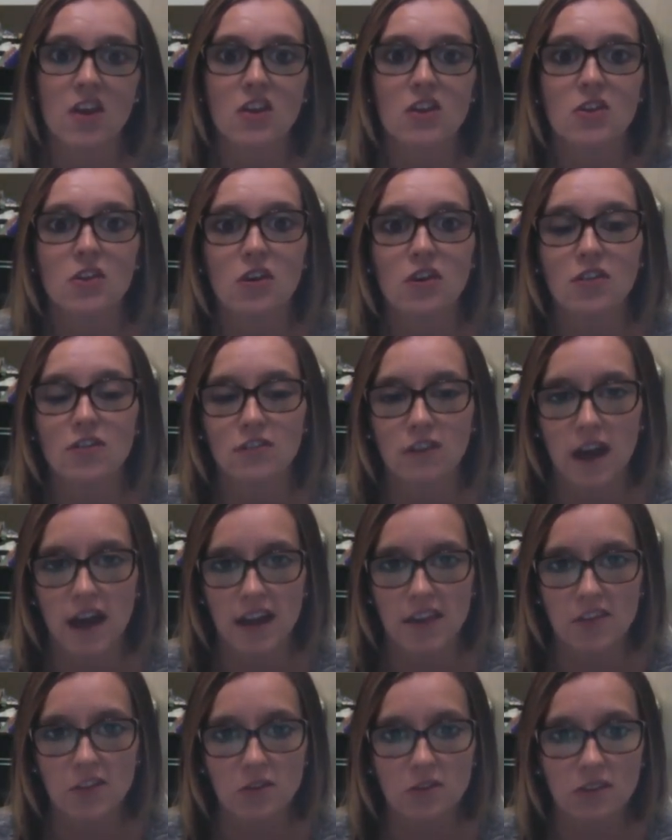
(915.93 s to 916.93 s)
you'll
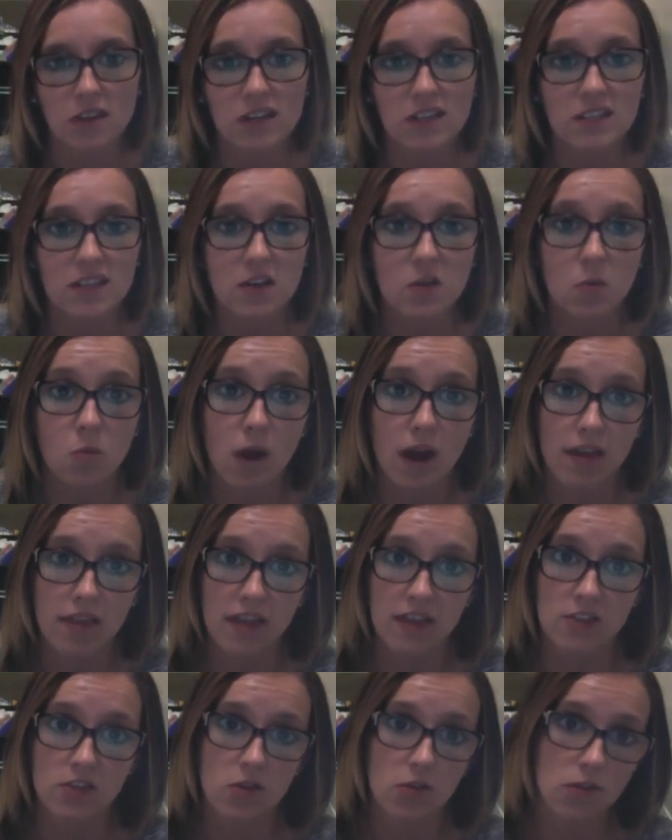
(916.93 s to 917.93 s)
find the reason why
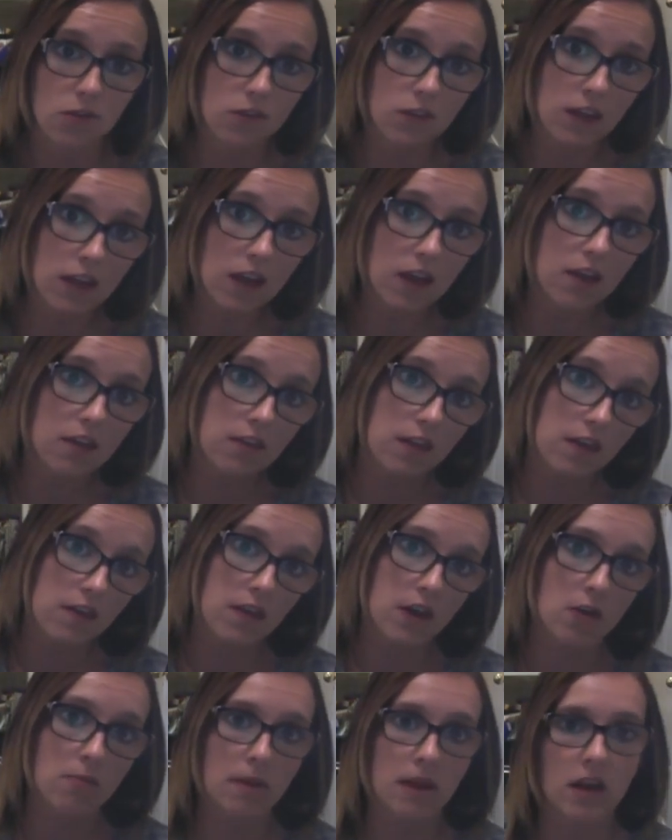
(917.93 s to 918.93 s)
they don't think that
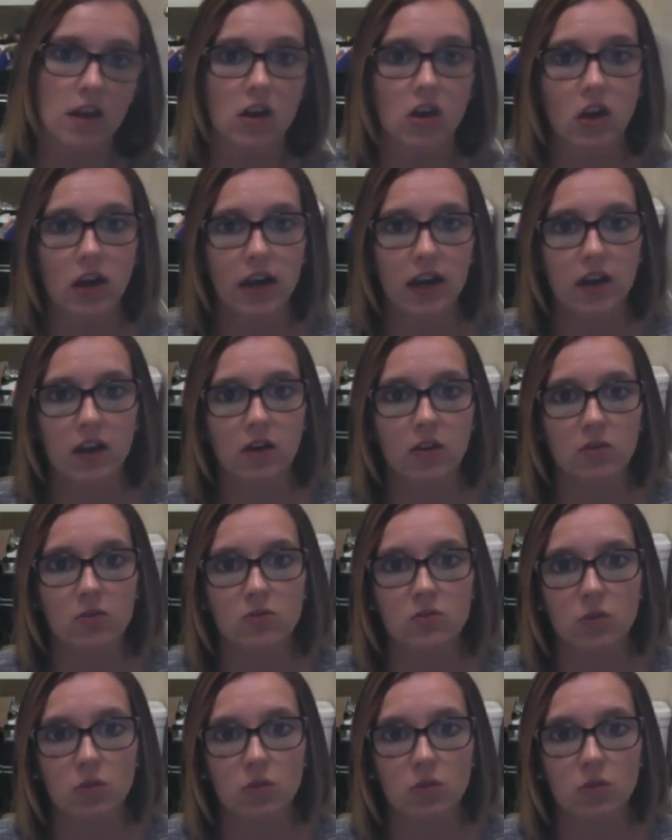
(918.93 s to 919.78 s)
they'll make a great coach,